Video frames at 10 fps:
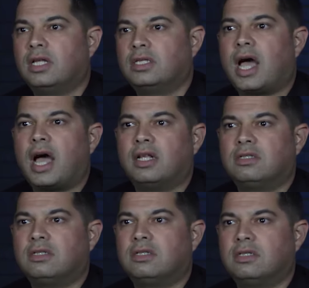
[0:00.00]
that
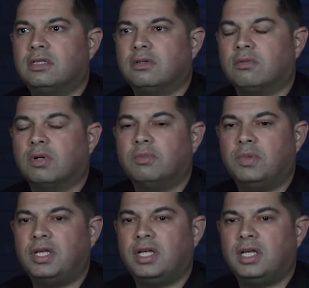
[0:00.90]
will
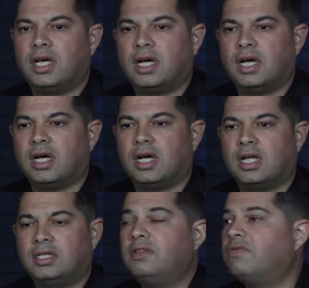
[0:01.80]
be
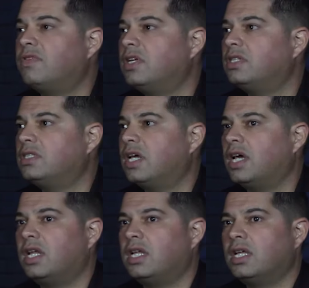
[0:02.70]
uh, different
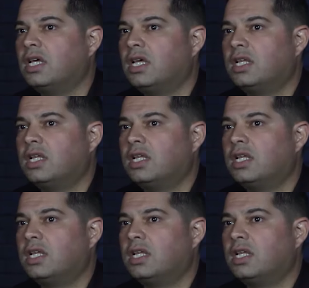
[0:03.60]
than